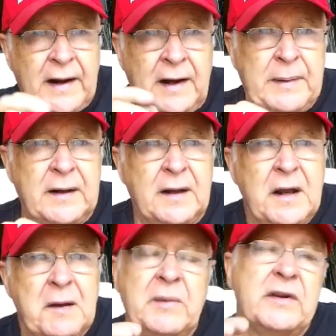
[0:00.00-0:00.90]
little bit
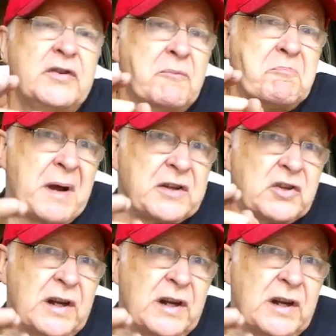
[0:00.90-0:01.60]
means you're much